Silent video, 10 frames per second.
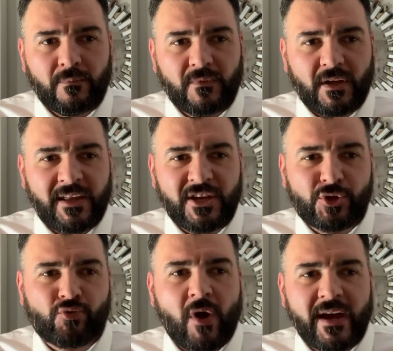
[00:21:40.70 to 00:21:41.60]
it
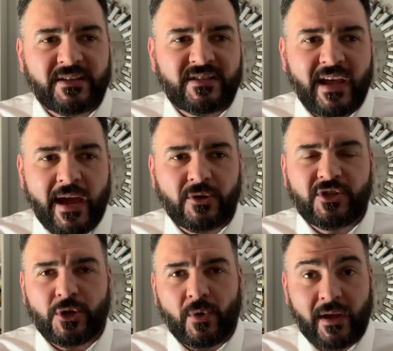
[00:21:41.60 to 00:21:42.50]
dries down
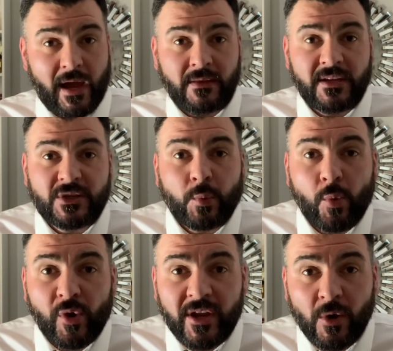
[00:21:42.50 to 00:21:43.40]
to, again, this
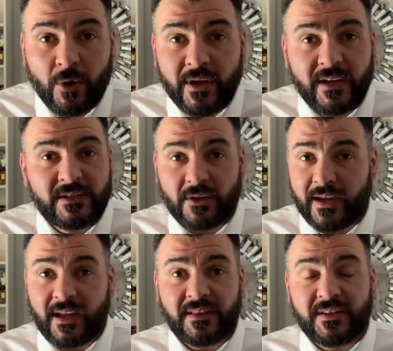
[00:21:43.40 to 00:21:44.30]
woody oriental. I
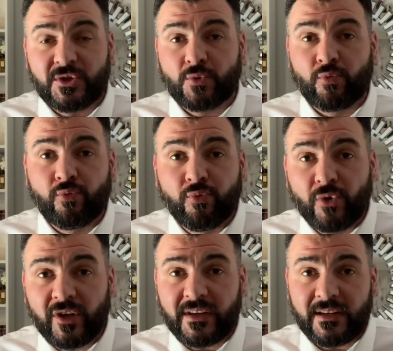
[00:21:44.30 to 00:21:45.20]
get this
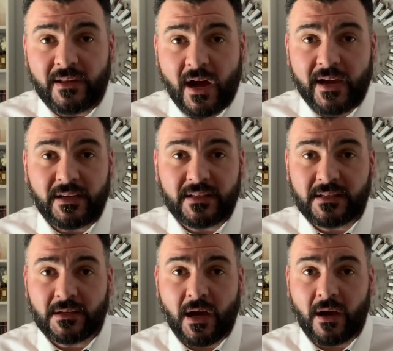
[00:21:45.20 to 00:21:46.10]
really
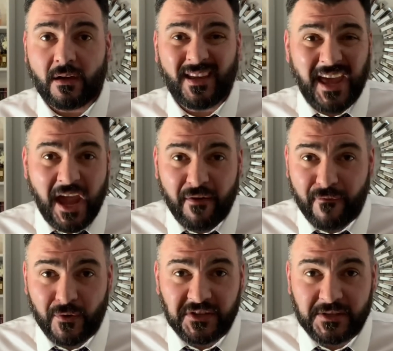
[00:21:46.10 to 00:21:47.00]
nice
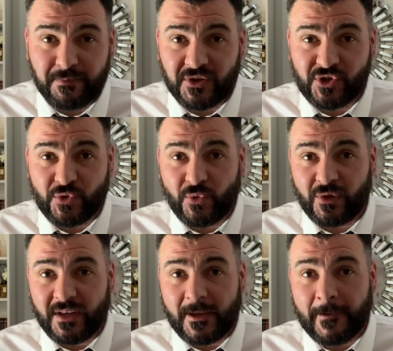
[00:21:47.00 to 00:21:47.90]
camphorous
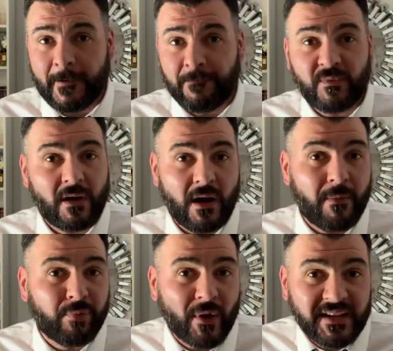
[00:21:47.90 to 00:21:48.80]
patchouli,
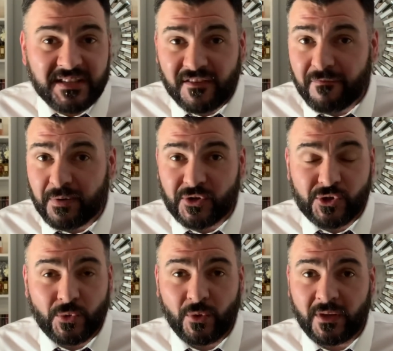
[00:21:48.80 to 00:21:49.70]
abrasive
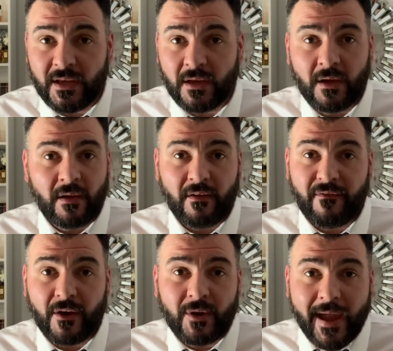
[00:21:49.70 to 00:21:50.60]
patchouli,
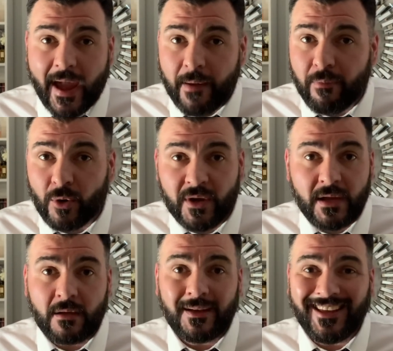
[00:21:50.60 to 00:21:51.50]
very
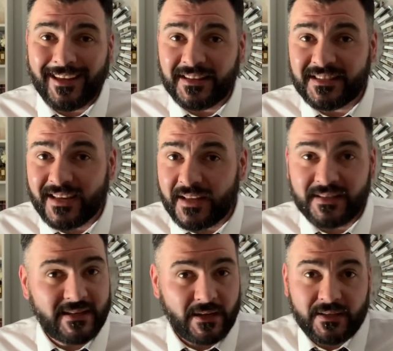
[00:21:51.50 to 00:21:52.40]
ambery,
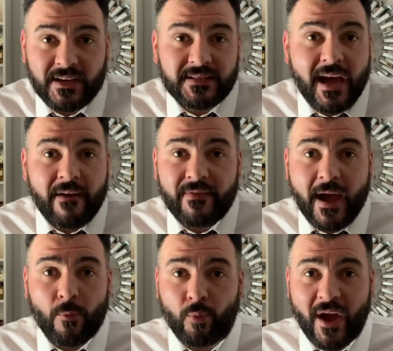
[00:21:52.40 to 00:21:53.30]
incensey. It does have
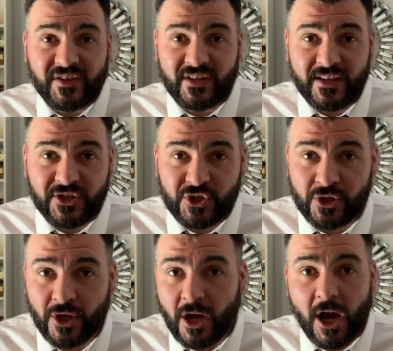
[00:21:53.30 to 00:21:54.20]
that resinous
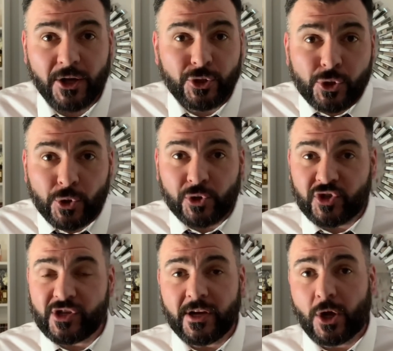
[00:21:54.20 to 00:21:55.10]

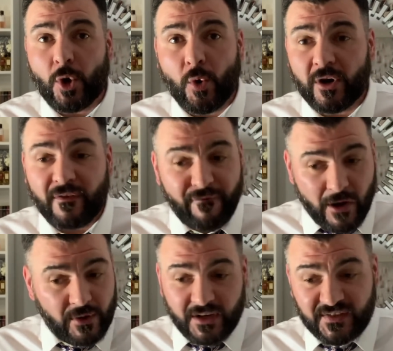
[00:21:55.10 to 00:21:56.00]
churchy accord,
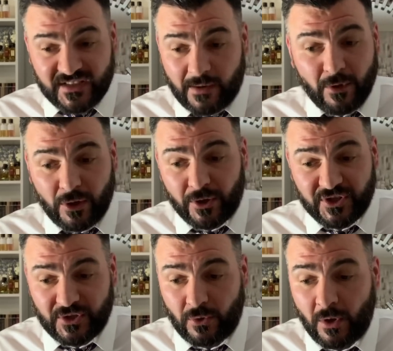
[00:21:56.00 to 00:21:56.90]
very similar
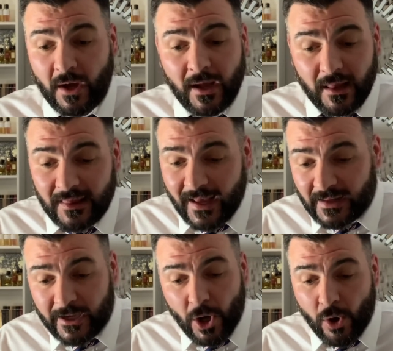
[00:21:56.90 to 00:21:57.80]
to Le
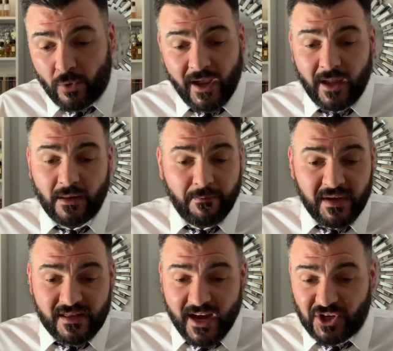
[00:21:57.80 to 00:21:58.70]
Lion and the
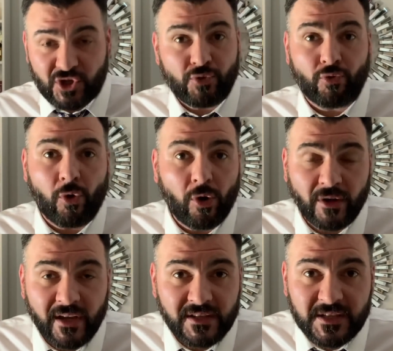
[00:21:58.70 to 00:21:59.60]
Midnight
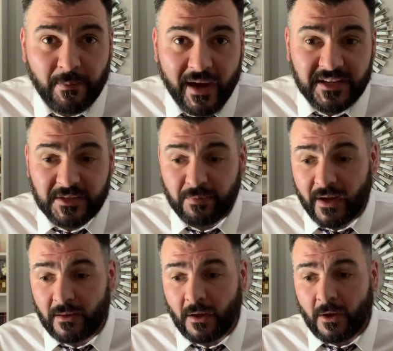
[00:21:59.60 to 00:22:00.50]
Stroll and Spice
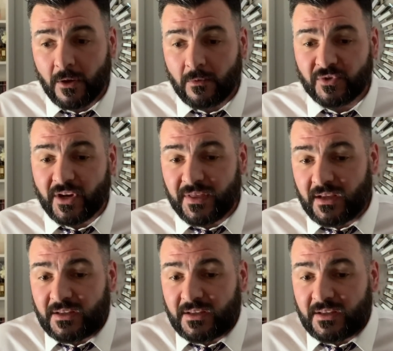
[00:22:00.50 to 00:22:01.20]
Blend, which I think has